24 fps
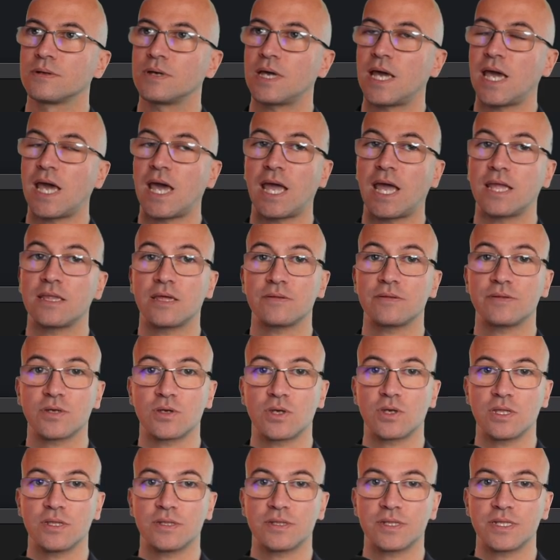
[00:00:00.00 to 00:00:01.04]
And as you
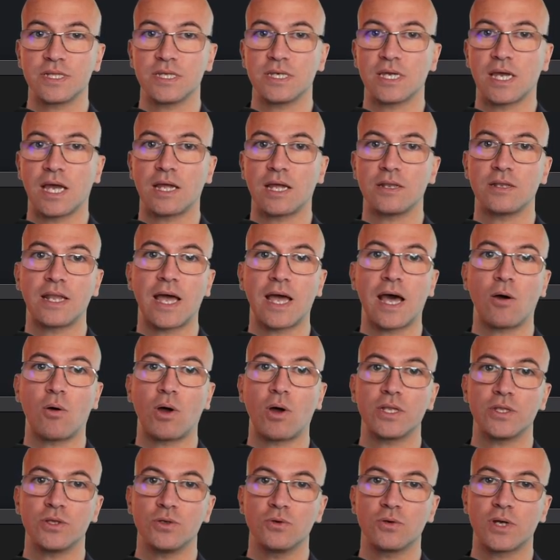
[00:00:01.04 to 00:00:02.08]
can see, now a
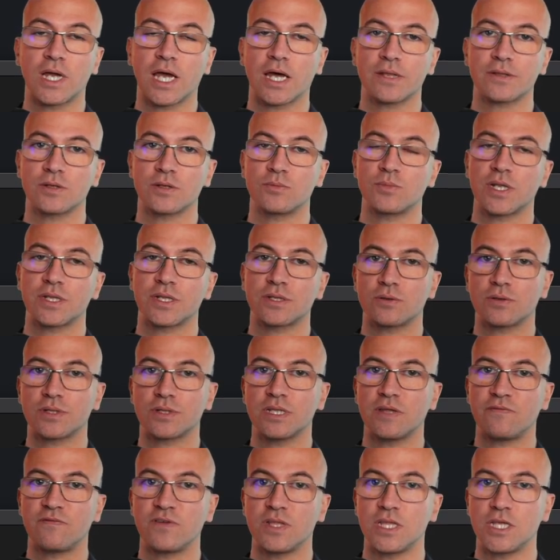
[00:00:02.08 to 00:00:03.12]
new custom resource
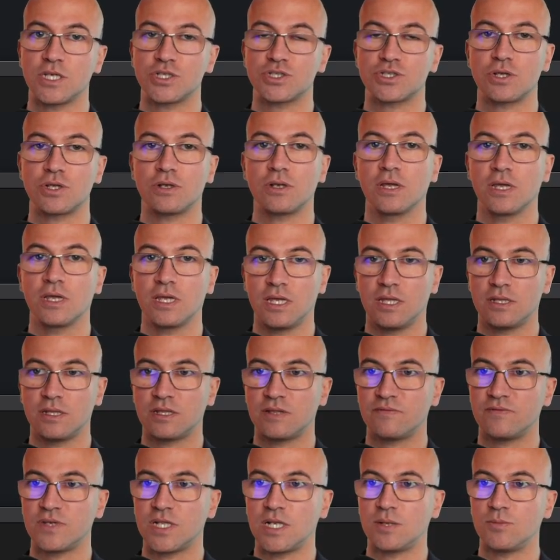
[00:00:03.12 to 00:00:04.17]
definition is
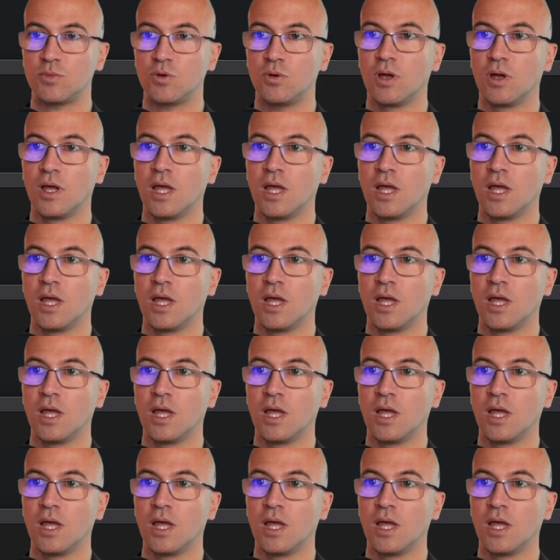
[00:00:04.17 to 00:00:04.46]
available.